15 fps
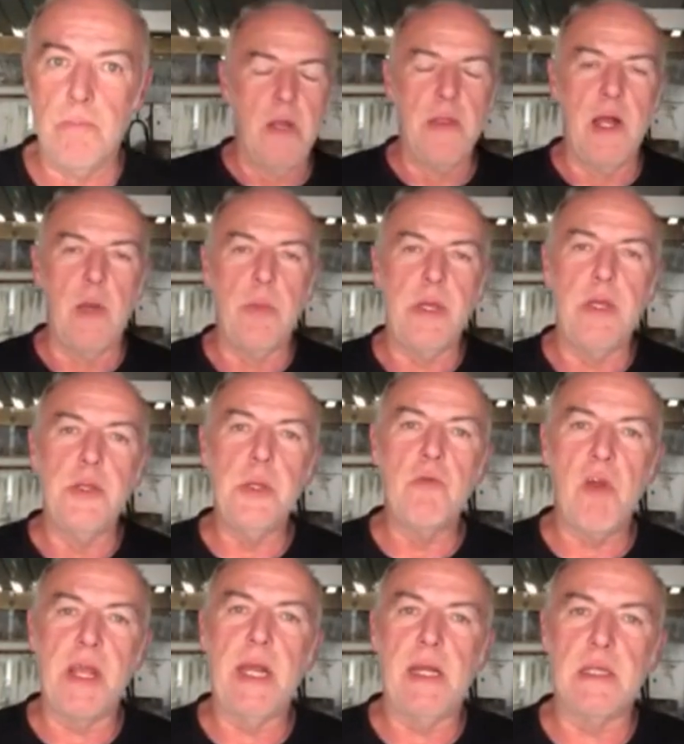And that'll be a new
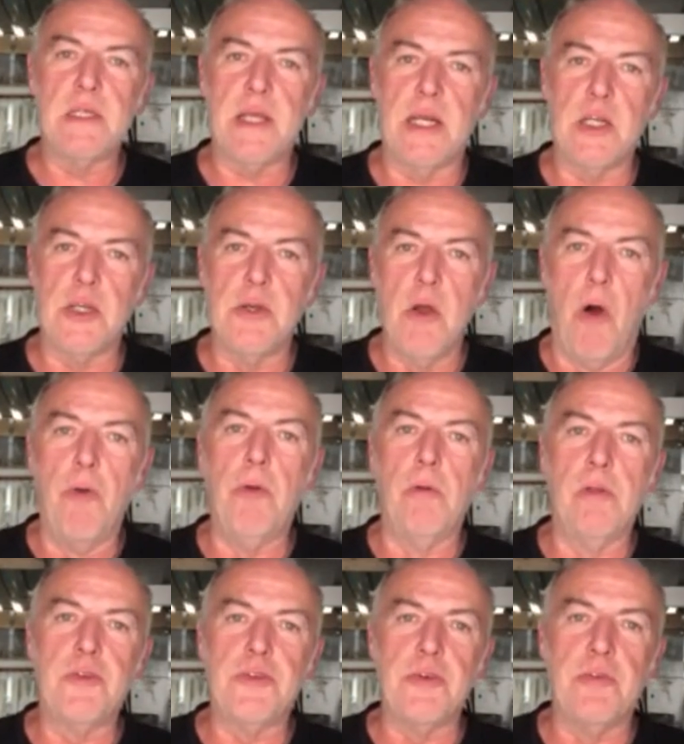regular section on
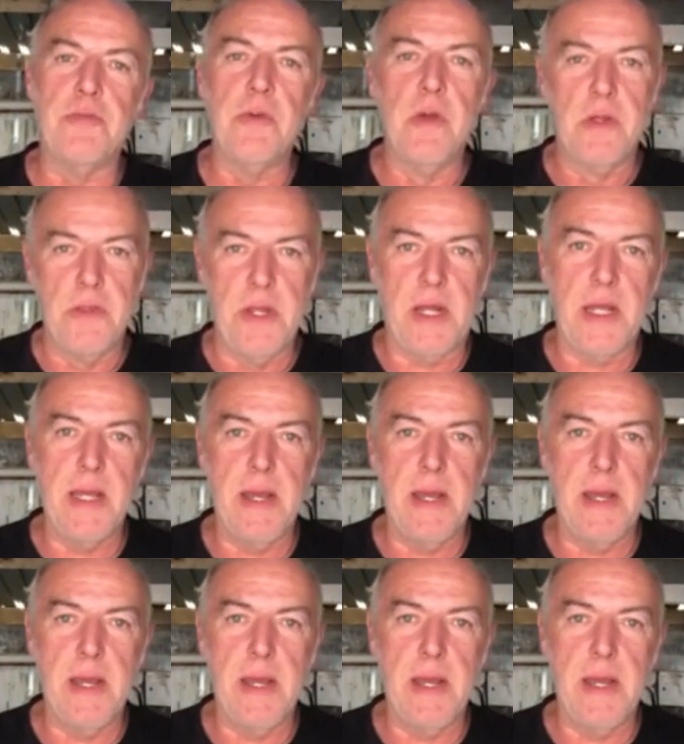all the stuff that I